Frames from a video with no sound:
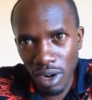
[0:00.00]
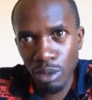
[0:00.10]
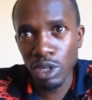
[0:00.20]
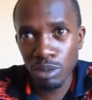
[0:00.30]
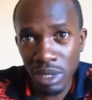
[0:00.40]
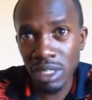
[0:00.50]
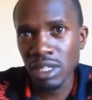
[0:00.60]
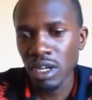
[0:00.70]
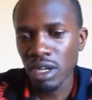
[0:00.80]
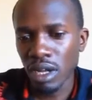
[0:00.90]
Right? Which means
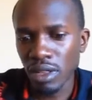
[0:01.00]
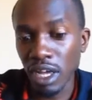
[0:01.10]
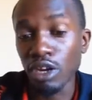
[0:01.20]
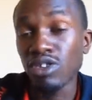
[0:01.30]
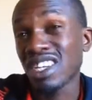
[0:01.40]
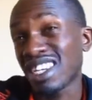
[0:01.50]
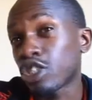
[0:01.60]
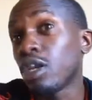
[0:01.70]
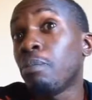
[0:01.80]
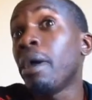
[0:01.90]
the end user is
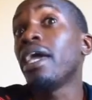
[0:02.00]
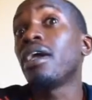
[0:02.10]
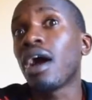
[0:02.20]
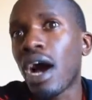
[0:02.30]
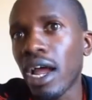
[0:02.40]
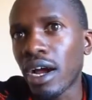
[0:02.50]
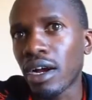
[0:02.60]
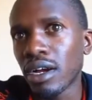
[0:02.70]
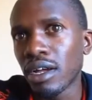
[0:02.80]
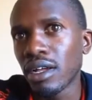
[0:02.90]
actually paying
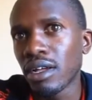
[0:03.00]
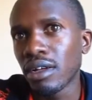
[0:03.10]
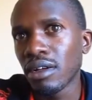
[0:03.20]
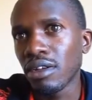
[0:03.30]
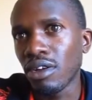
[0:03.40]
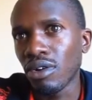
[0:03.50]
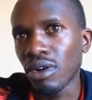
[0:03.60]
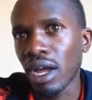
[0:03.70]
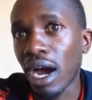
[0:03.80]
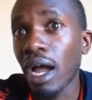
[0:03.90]
higher, you know,
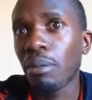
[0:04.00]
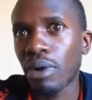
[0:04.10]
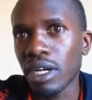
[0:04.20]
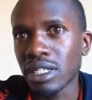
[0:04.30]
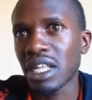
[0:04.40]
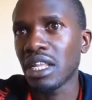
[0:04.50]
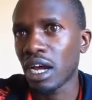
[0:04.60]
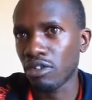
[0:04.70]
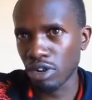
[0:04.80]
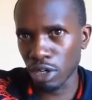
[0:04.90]
a higher price than the
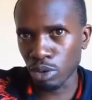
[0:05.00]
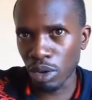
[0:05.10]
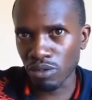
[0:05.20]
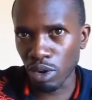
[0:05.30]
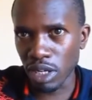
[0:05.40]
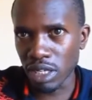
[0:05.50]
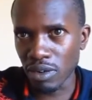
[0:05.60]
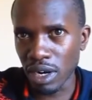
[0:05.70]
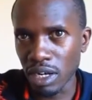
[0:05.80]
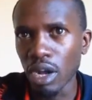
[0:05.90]
$112,
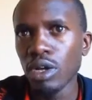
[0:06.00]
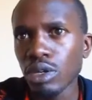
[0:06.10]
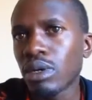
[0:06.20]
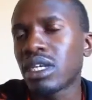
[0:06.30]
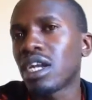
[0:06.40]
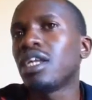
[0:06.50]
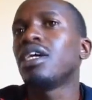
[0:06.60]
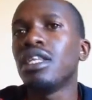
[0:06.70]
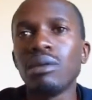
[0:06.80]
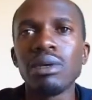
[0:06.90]
right? Mm. So we
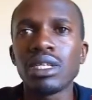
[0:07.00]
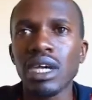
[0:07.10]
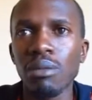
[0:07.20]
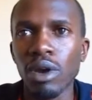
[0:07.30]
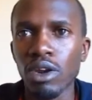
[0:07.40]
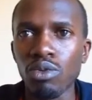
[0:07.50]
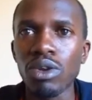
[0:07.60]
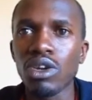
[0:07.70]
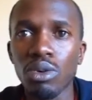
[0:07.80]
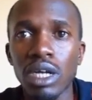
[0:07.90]
decided, in the meantime, why don't we
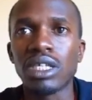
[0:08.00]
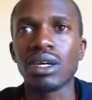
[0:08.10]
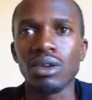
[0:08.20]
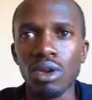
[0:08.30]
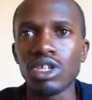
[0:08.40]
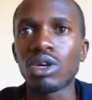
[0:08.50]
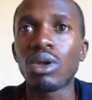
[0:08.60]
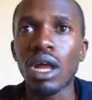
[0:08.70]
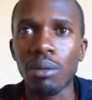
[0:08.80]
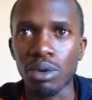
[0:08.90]
do a
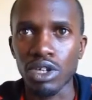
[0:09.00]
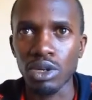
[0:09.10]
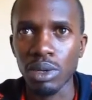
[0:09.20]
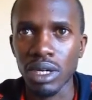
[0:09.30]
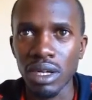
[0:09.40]
technological approach to it?